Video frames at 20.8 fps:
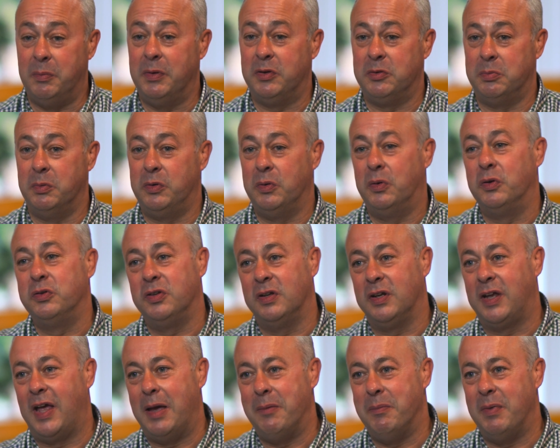of the because my
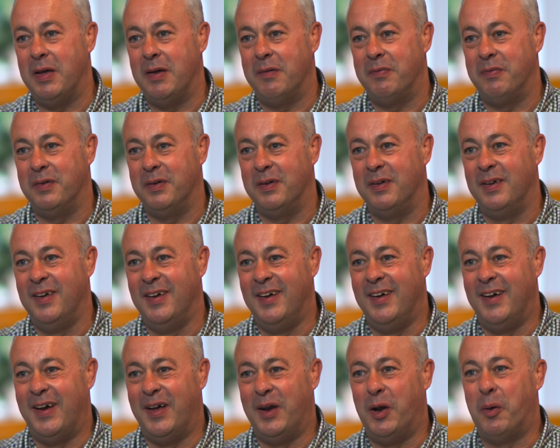daughter came here for
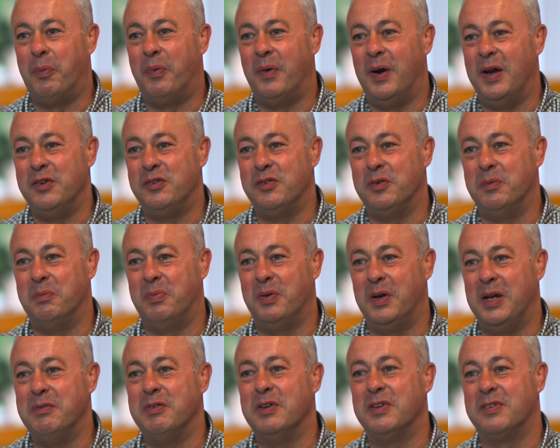an operation
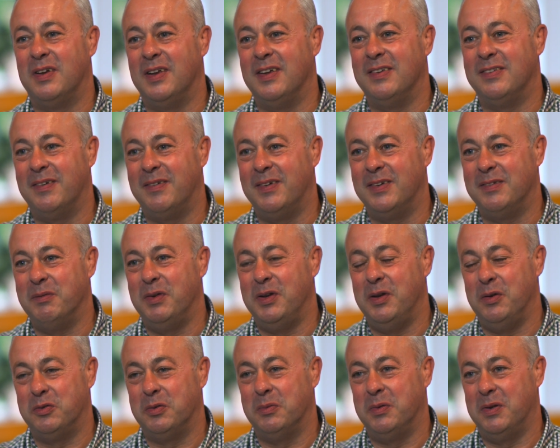previously, so we
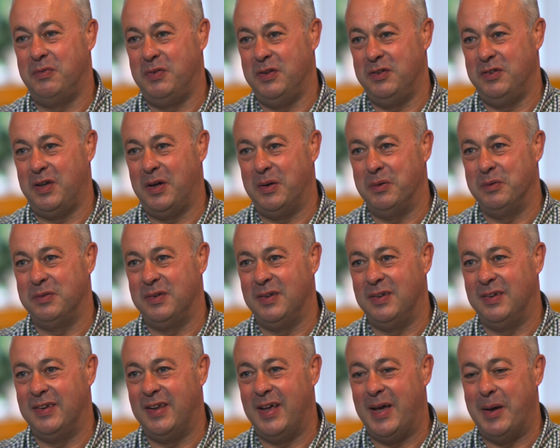knew some of the physios,
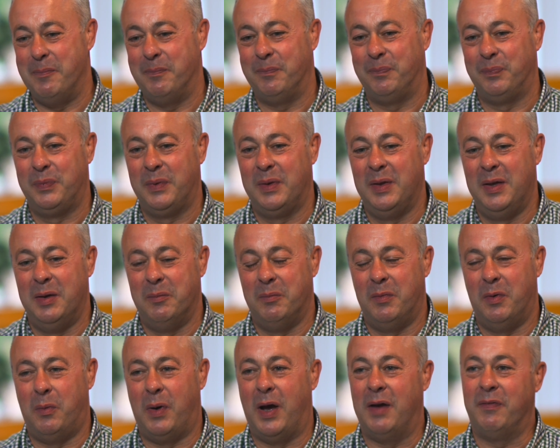and
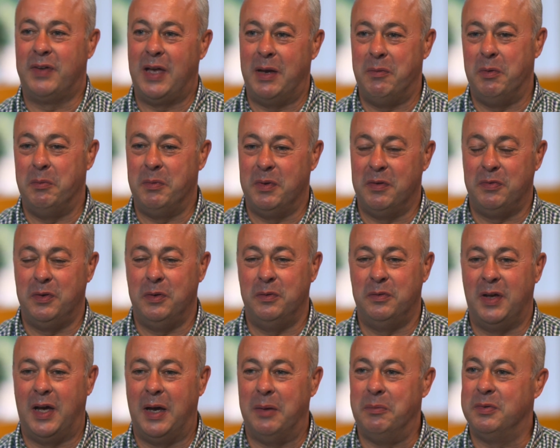my wife came with me a few
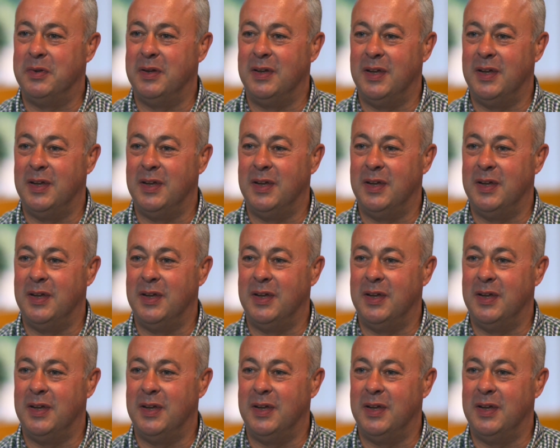times.